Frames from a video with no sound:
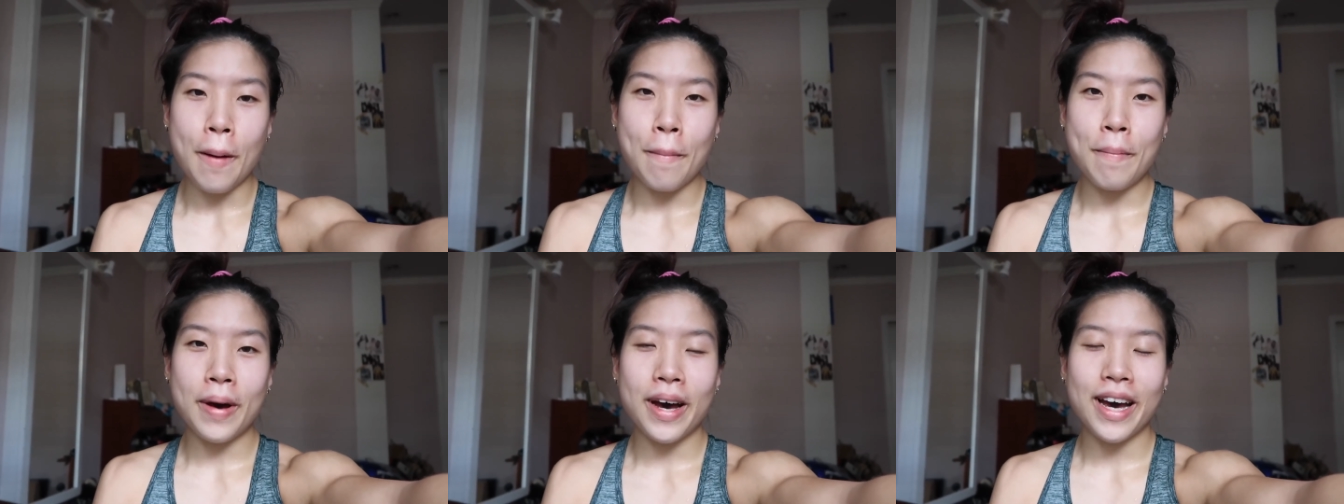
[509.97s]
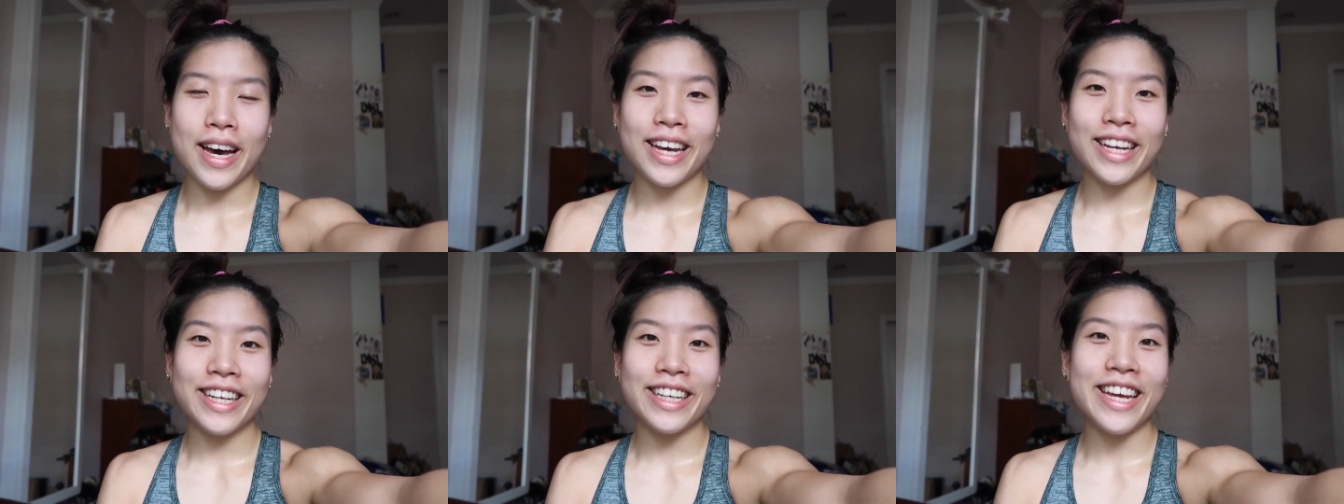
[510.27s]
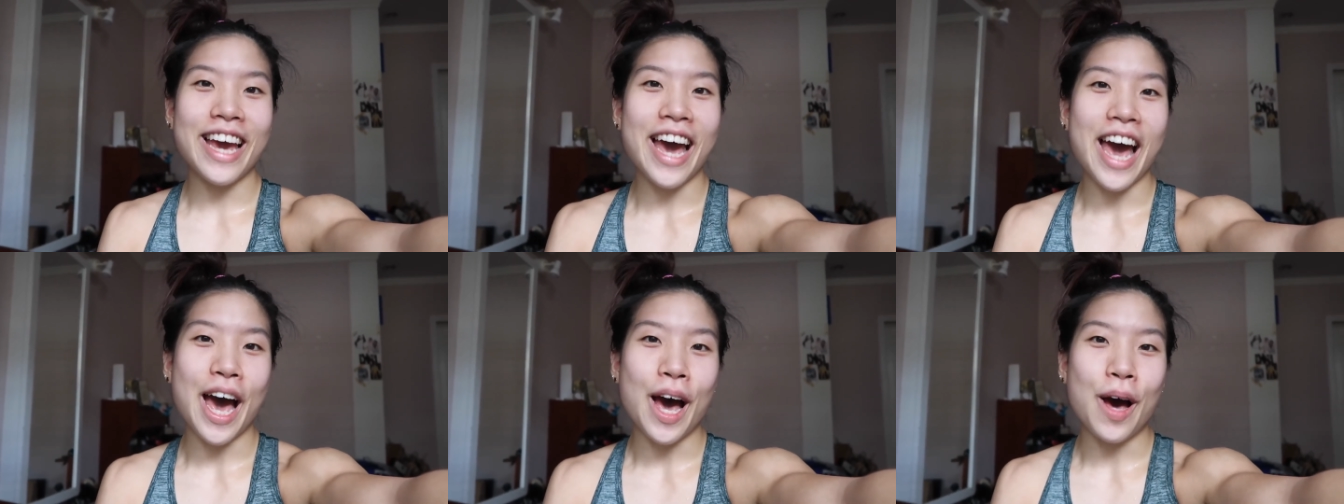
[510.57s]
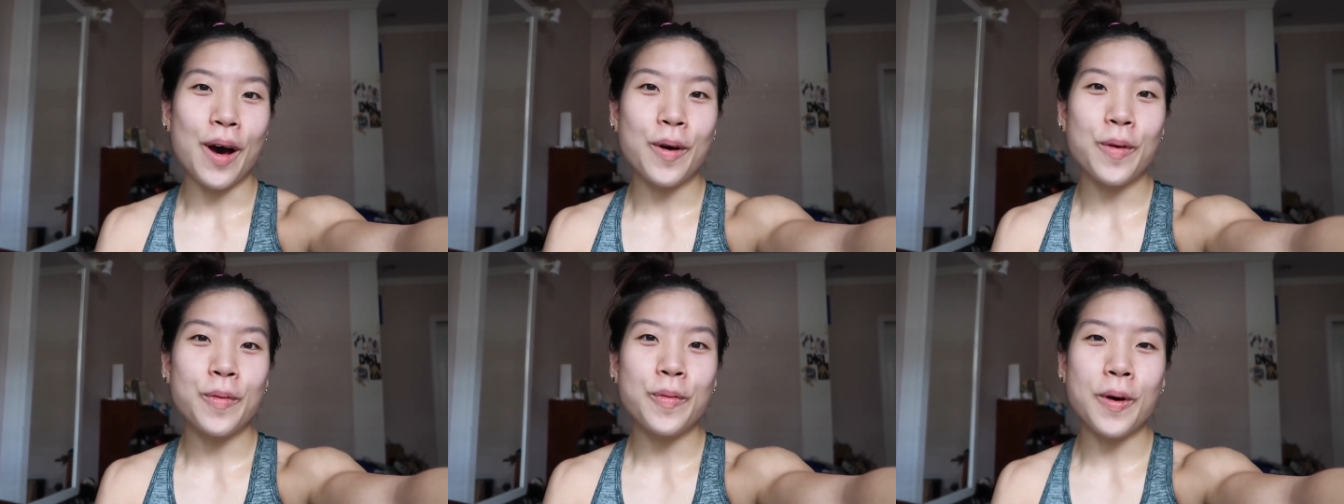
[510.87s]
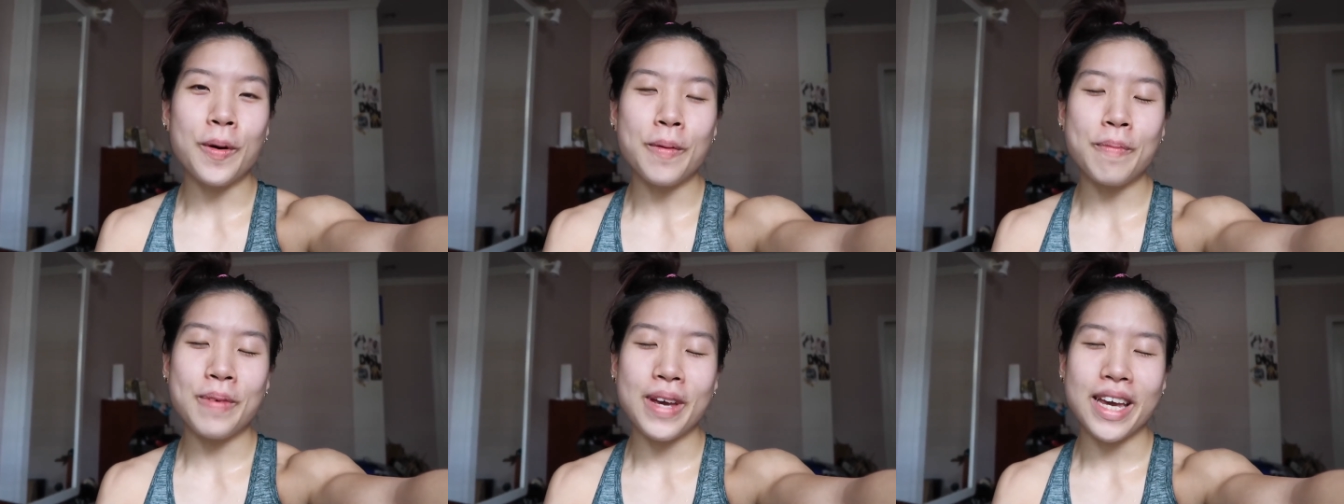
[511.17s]
But yeah,
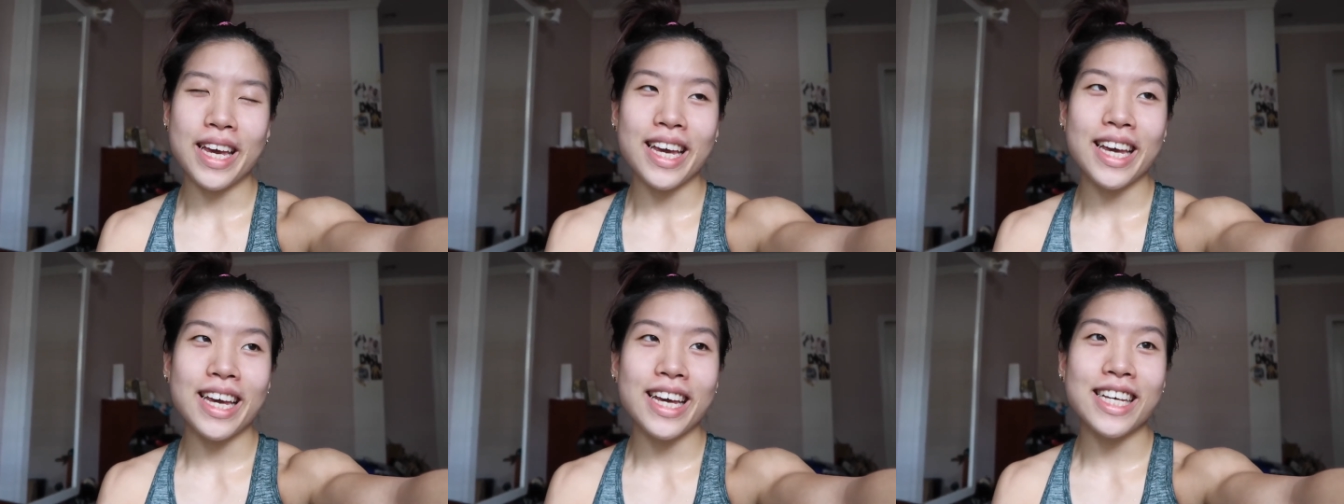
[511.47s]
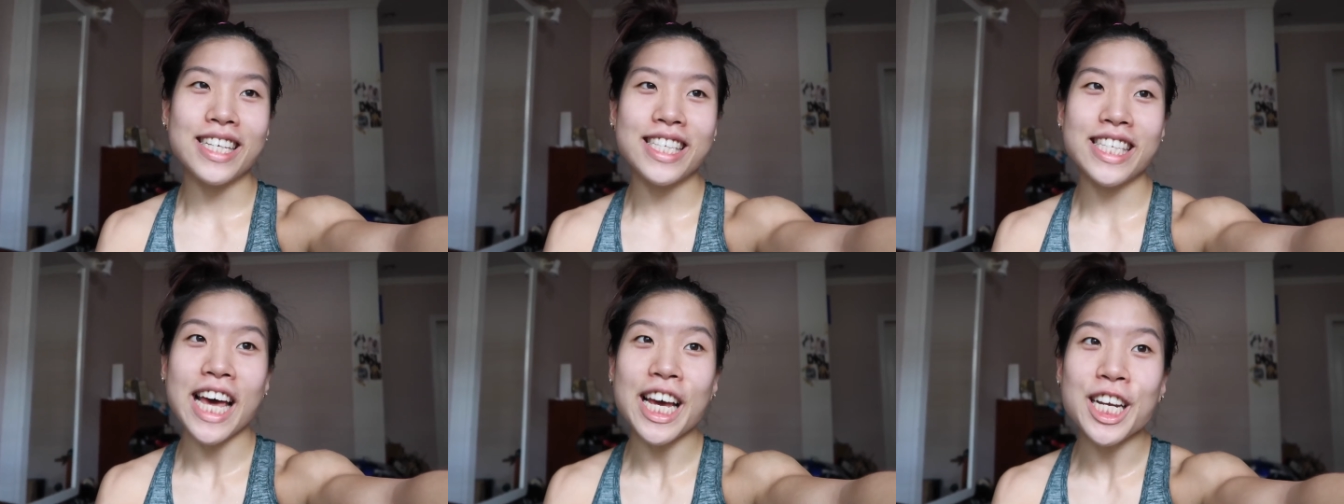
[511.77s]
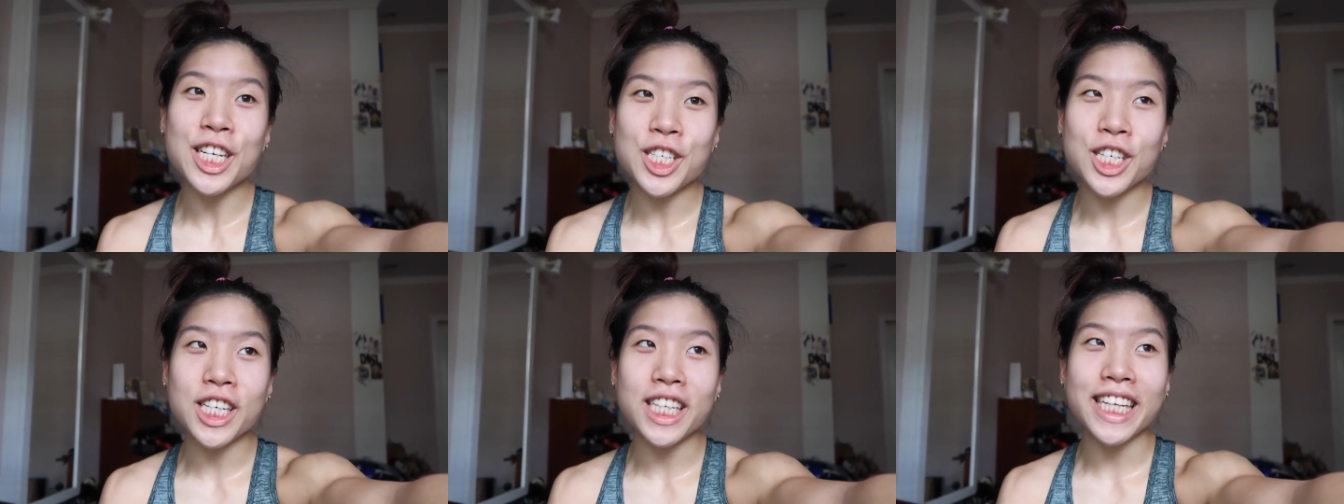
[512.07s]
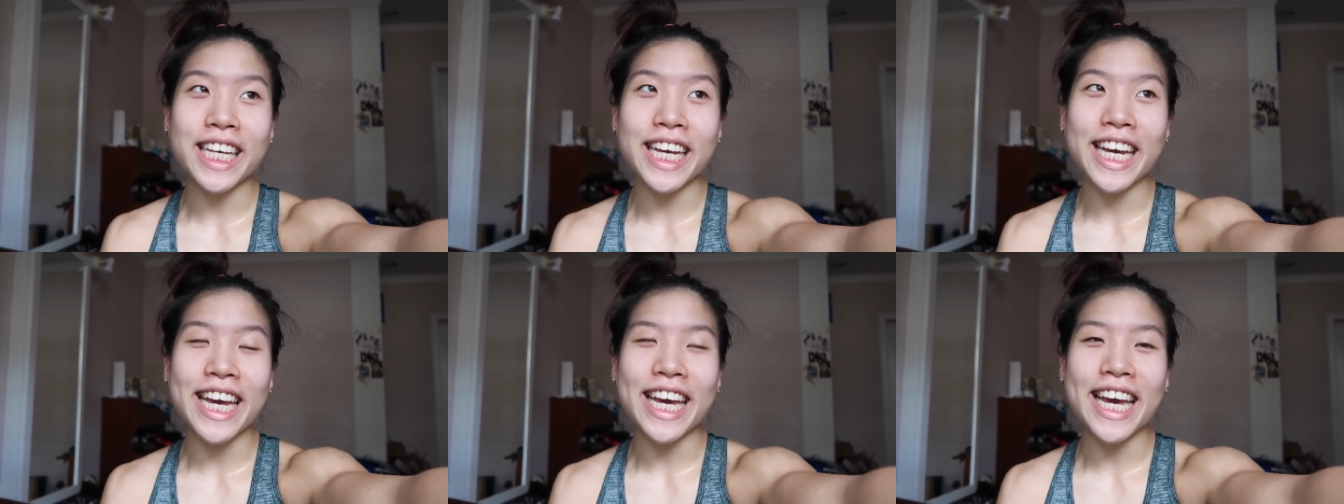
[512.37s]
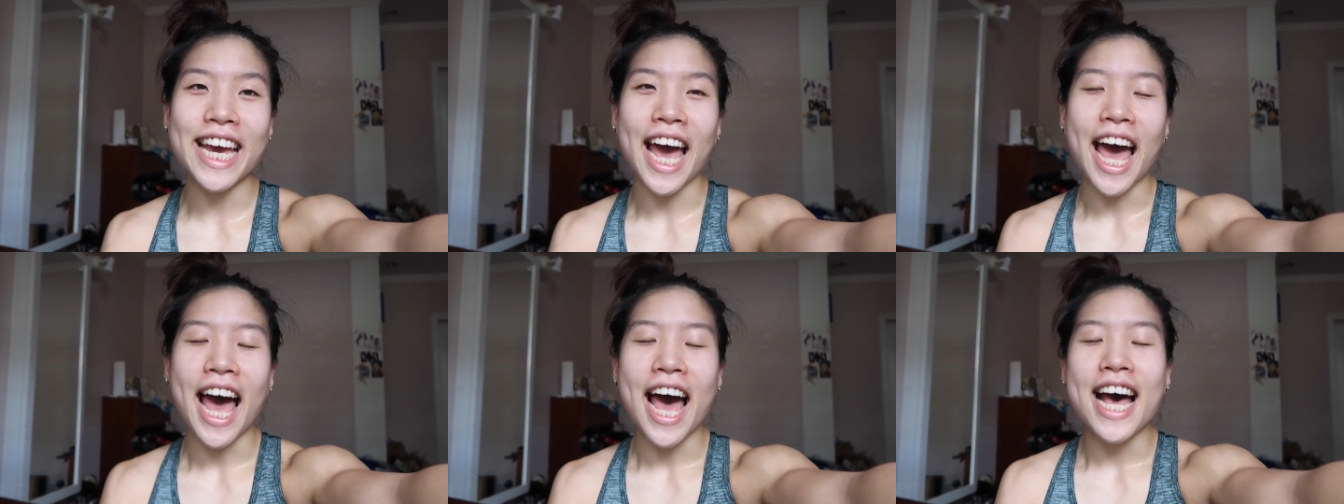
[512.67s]
we'll be
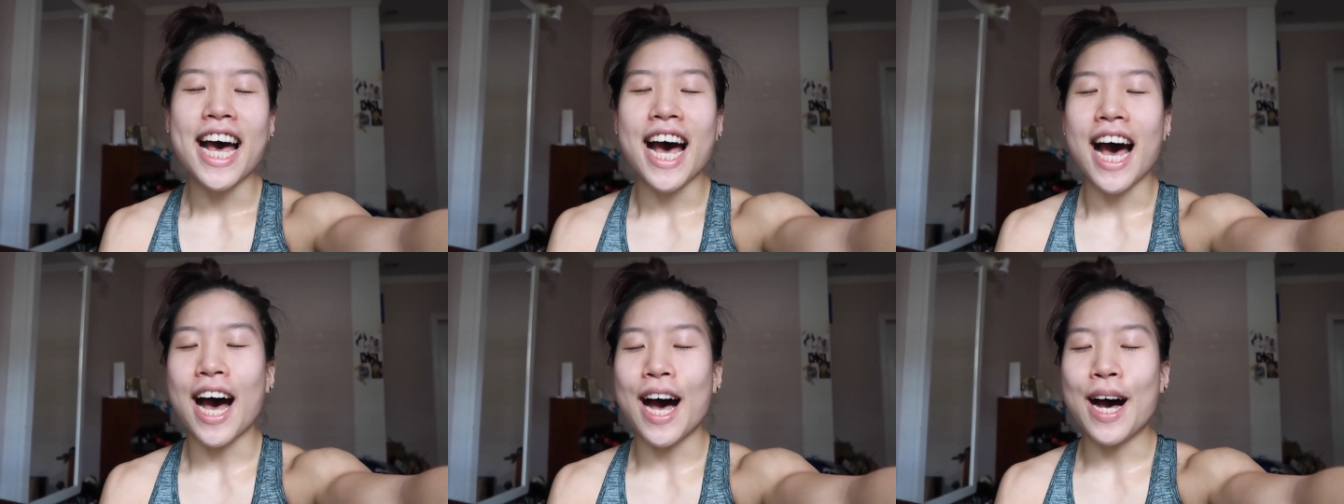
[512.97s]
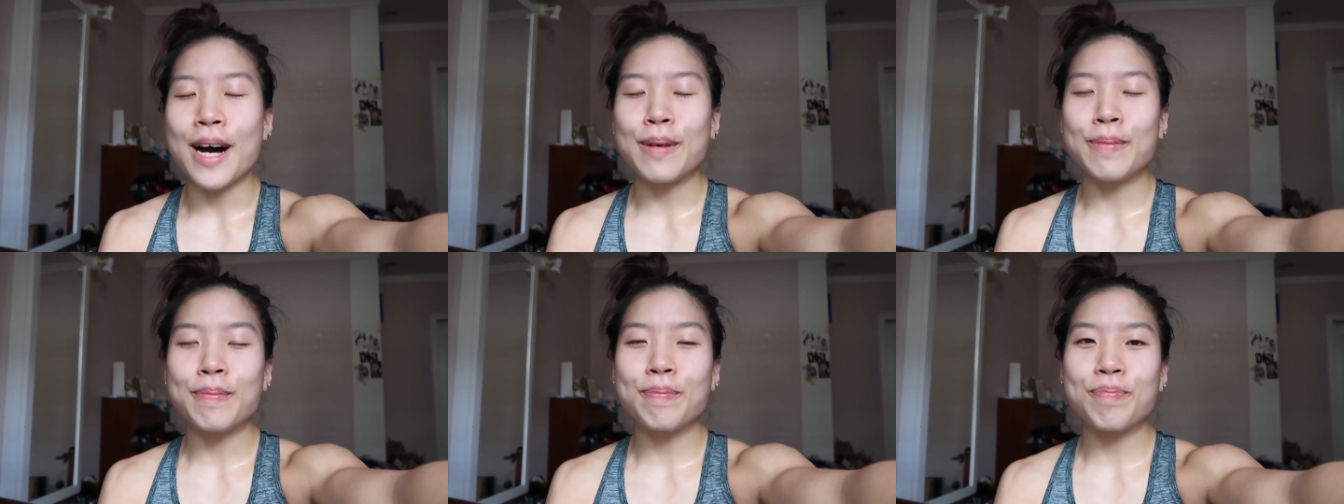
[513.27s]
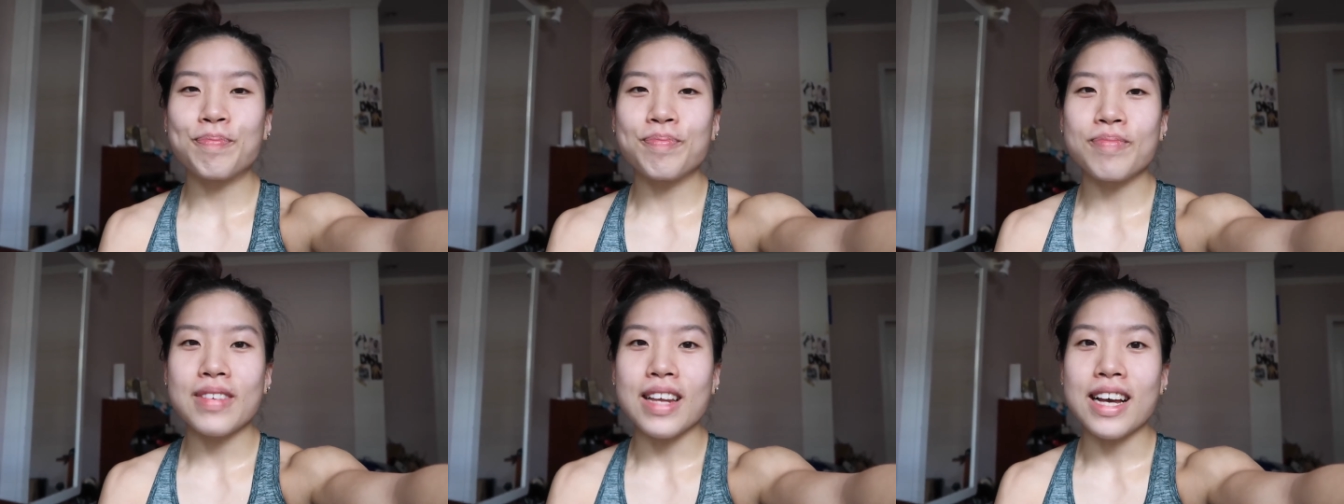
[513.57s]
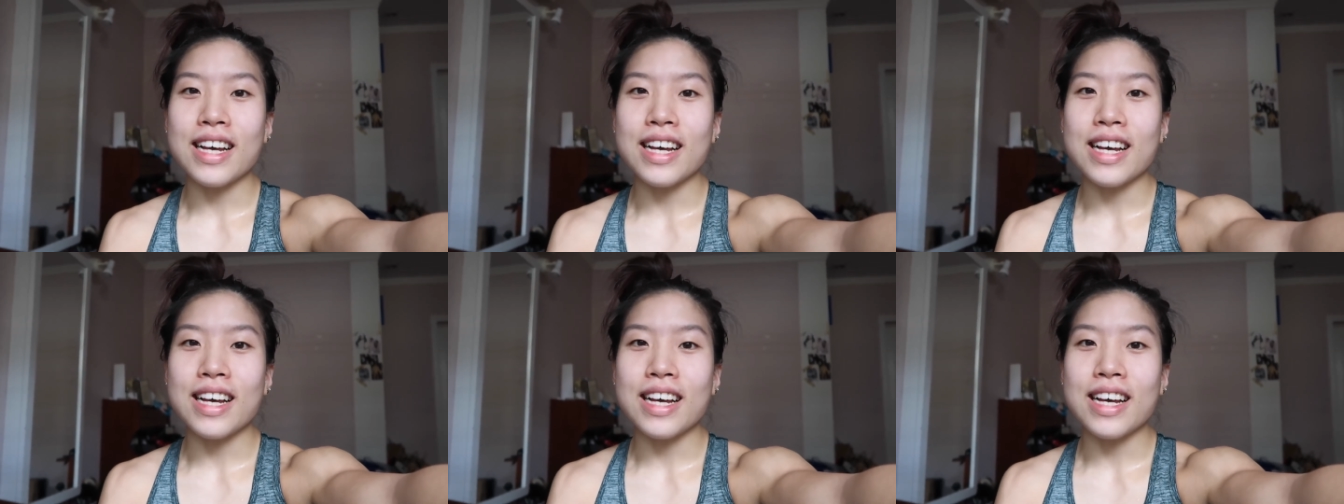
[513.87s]
essentially um,